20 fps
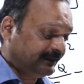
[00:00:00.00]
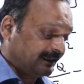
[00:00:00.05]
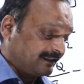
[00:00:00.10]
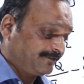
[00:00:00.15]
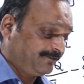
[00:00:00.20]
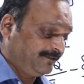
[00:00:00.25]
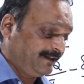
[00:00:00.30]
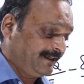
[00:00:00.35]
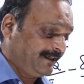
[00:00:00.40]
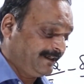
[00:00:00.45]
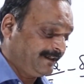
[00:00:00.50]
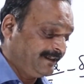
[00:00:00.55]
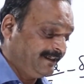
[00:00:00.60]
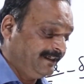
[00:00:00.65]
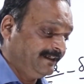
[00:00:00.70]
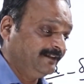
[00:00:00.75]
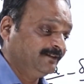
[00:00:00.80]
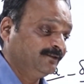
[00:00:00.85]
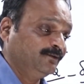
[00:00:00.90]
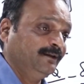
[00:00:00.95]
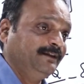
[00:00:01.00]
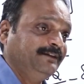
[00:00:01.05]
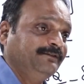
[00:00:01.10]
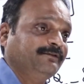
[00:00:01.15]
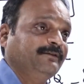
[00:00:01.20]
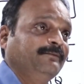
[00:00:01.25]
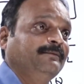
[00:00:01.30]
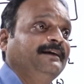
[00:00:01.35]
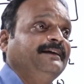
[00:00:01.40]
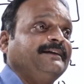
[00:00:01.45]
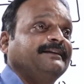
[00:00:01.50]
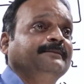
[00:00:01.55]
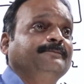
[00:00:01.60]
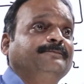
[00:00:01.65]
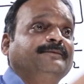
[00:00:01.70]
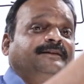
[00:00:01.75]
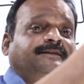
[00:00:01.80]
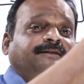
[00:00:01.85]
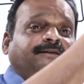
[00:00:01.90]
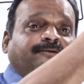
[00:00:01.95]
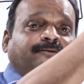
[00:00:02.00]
that way, heat is going from high temperature